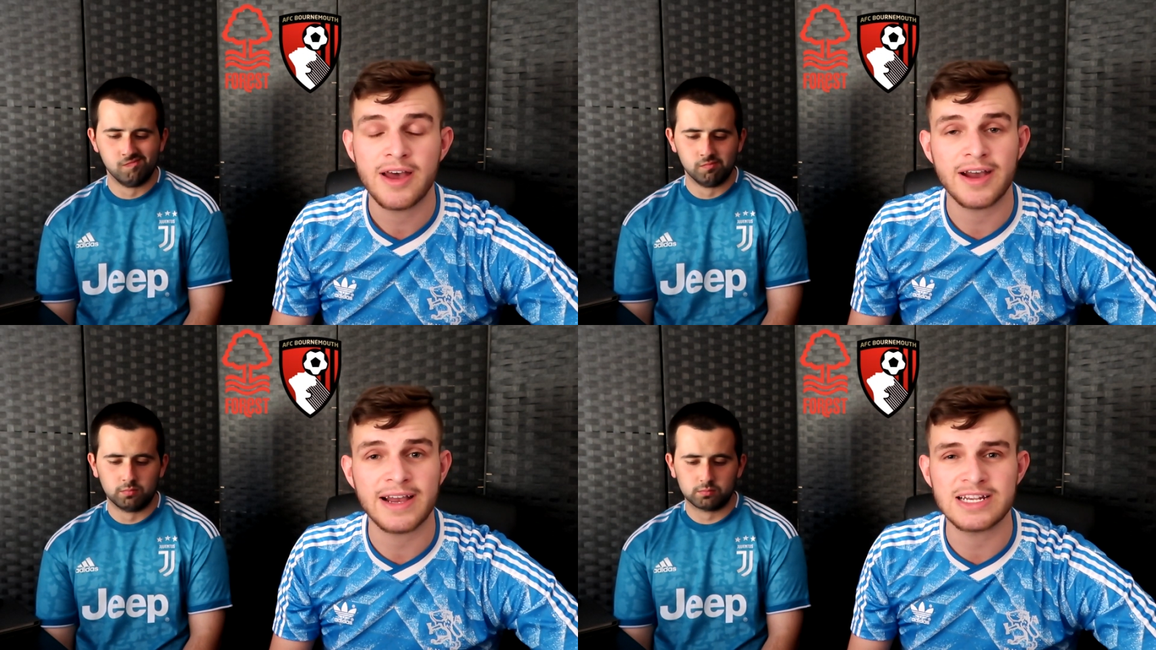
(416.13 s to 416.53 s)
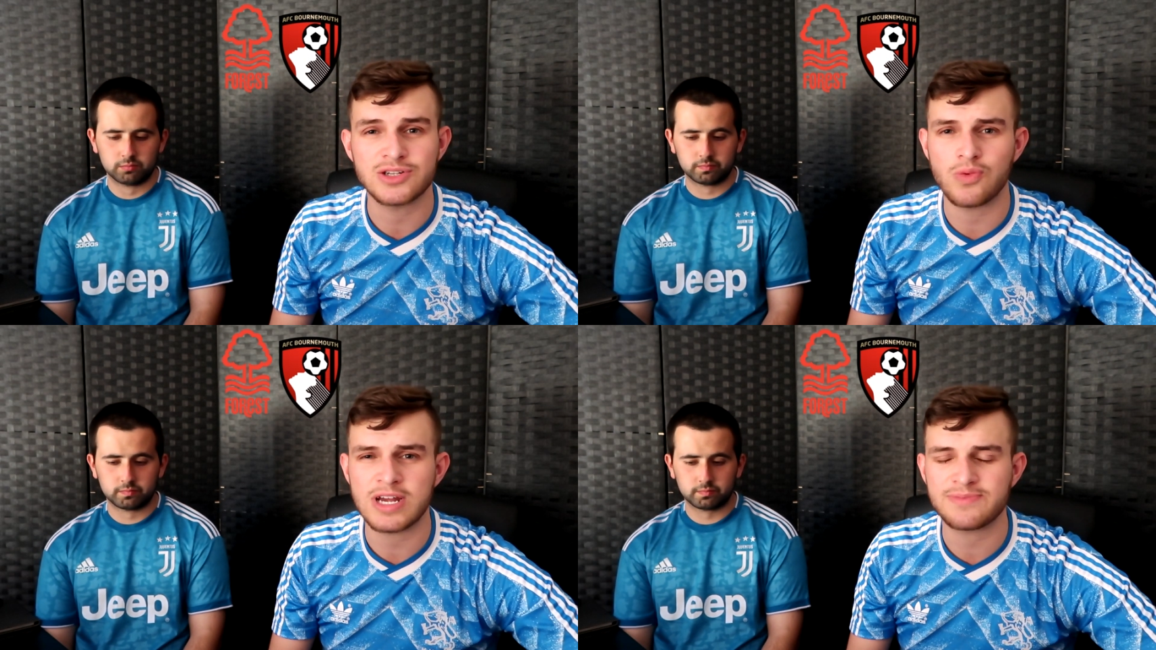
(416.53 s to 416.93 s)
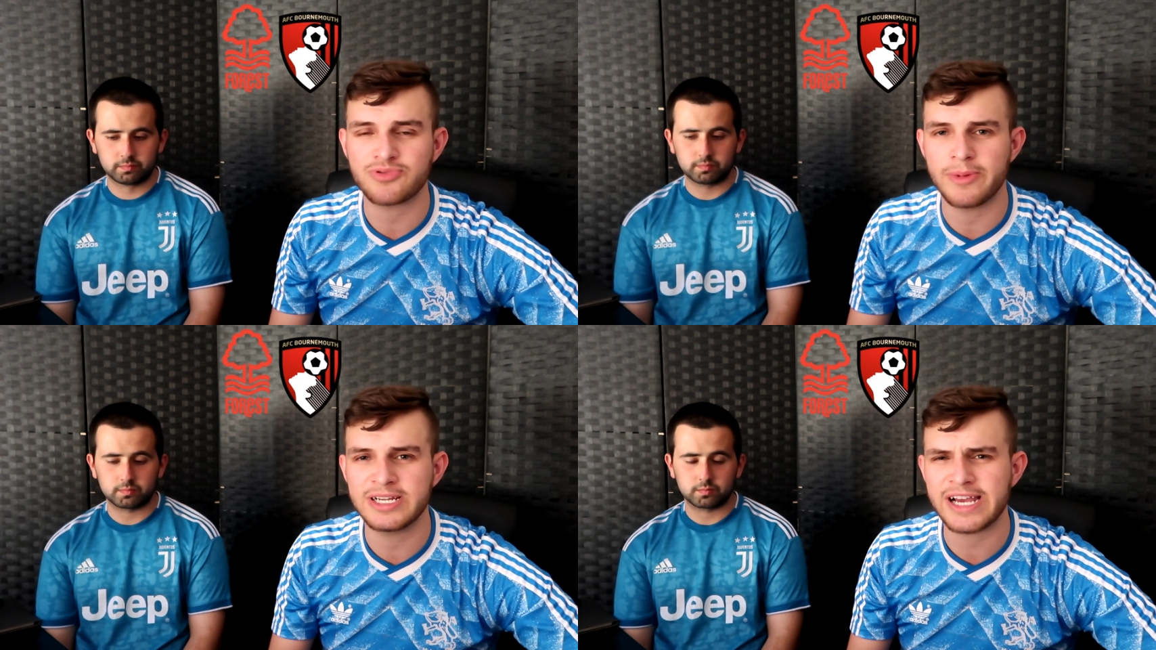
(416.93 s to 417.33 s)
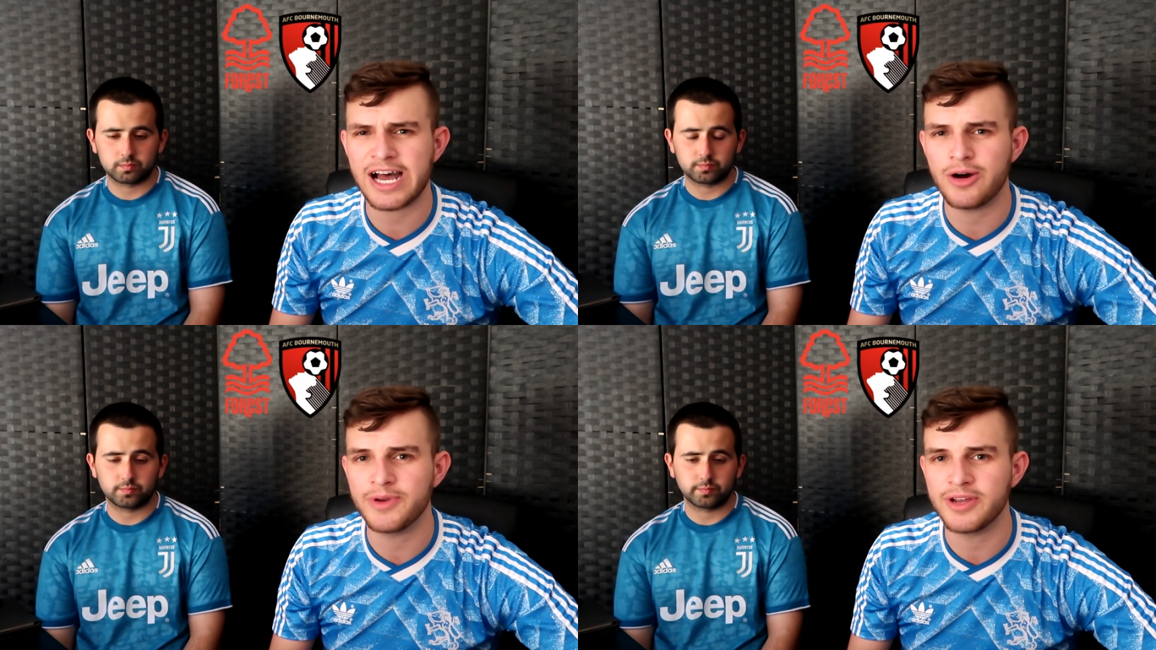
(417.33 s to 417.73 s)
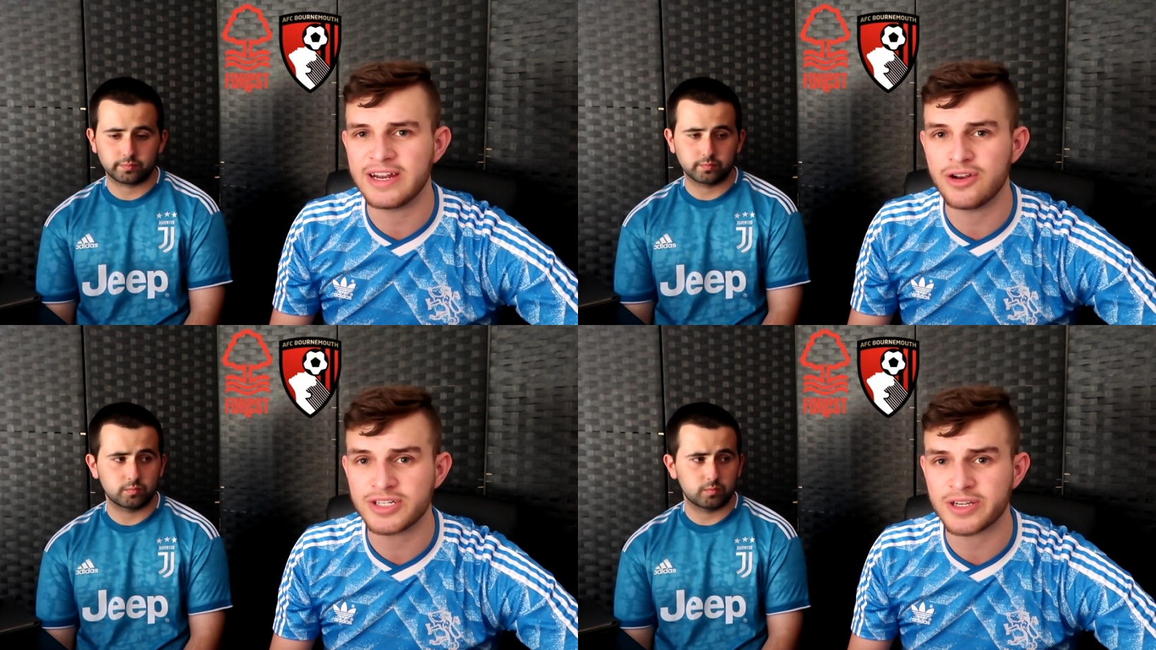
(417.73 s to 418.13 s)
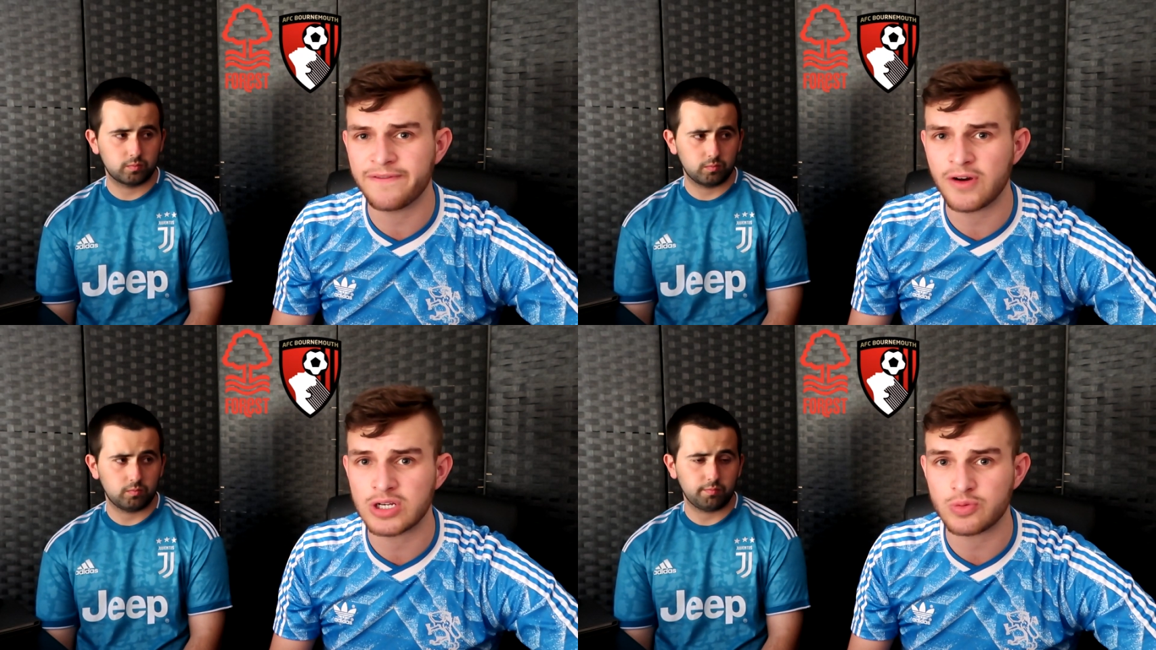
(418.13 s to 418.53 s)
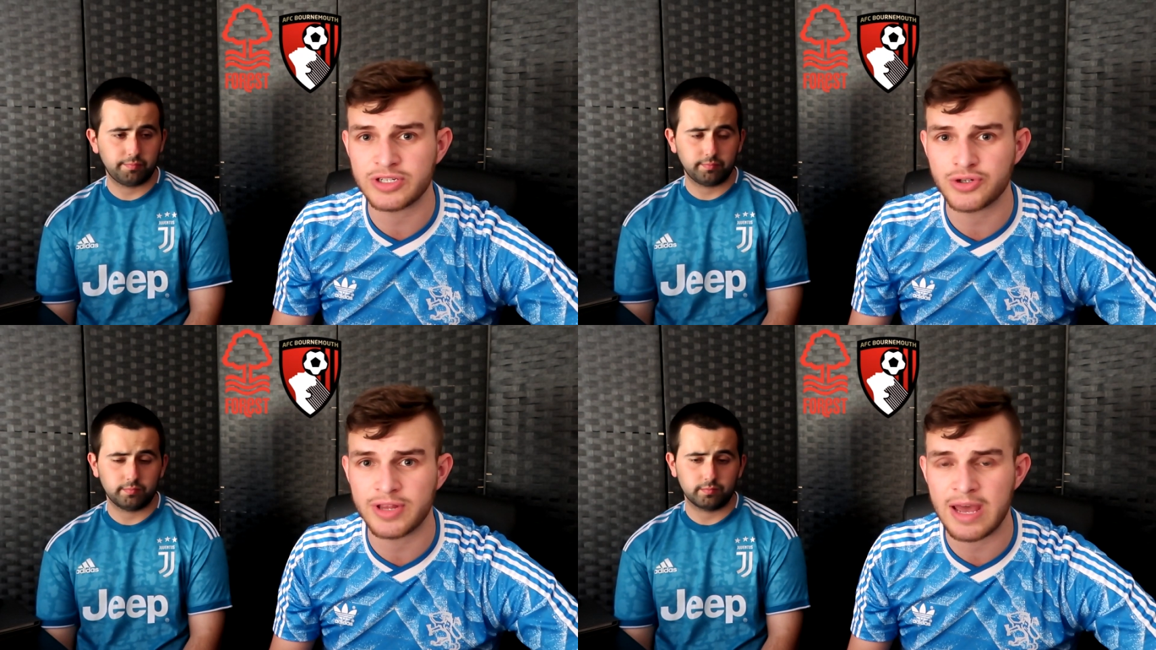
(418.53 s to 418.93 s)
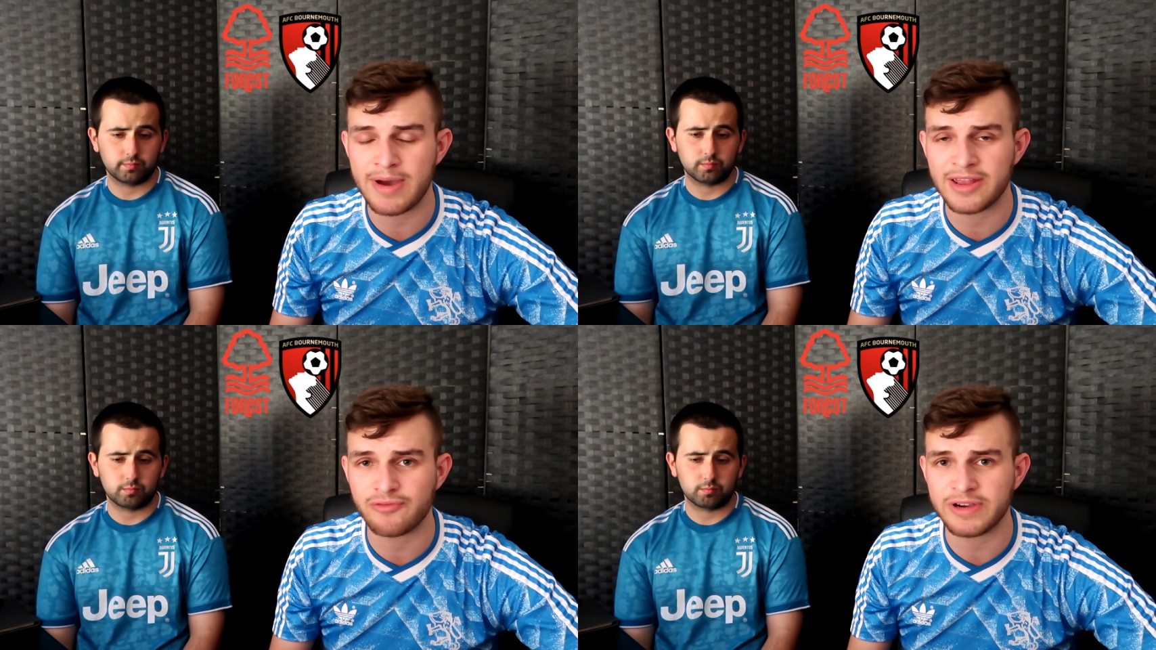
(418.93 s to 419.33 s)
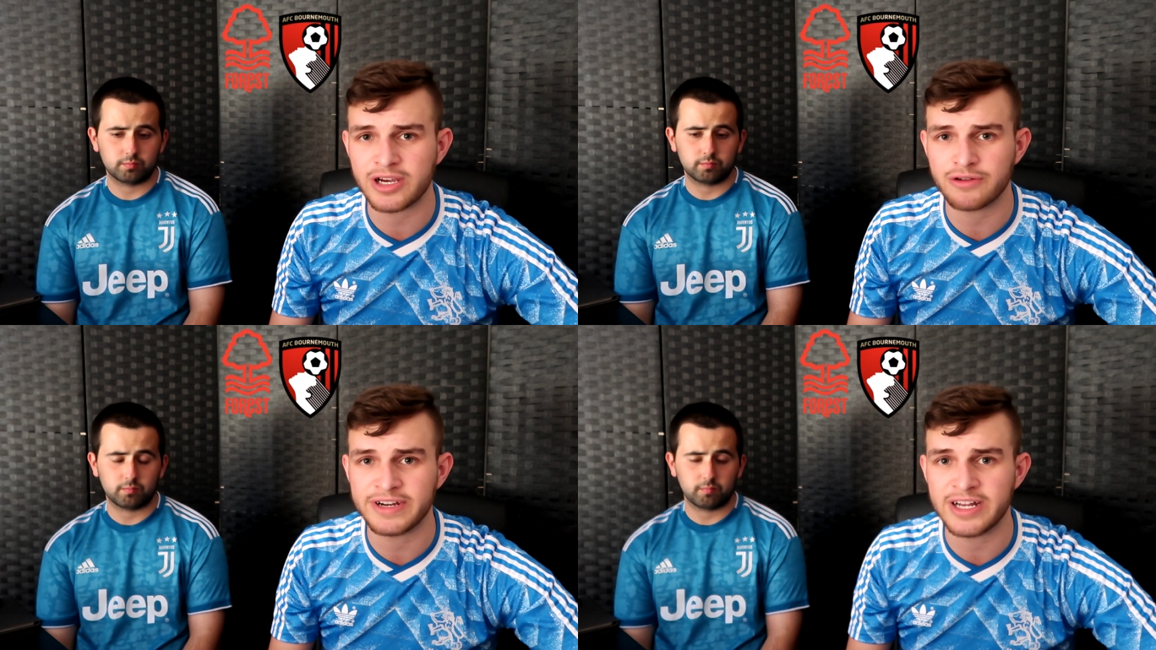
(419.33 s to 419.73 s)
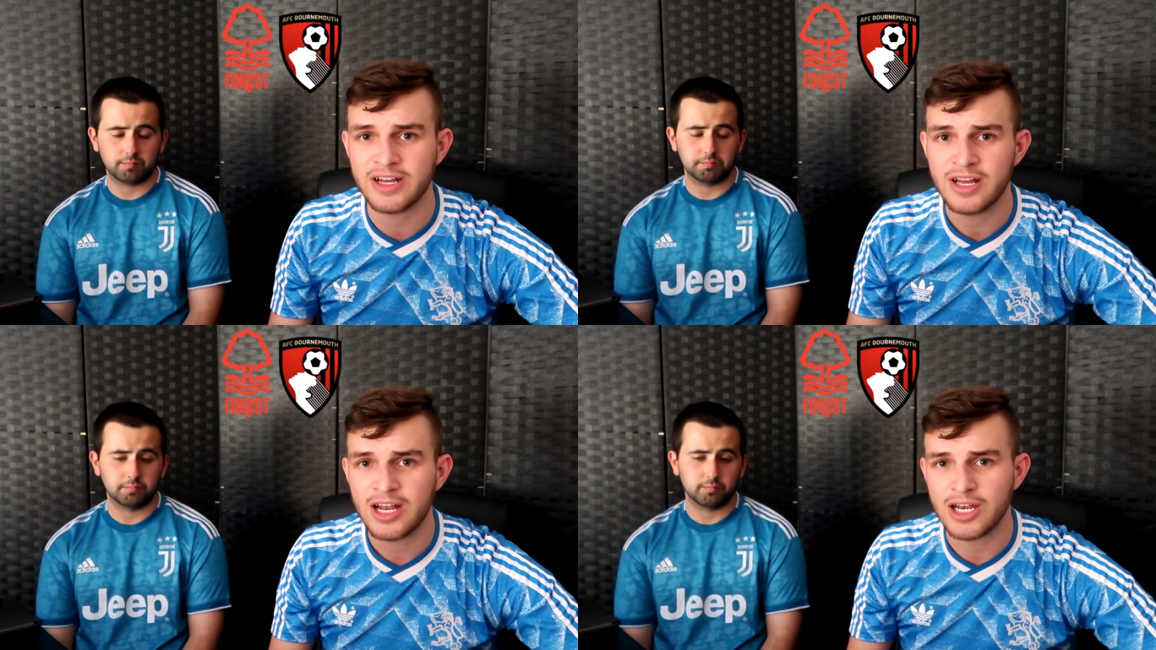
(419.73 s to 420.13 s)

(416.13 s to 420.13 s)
Speaker 1: against West Bromwich Albion and Nottingham Forest we saw them at the Ricoh Arena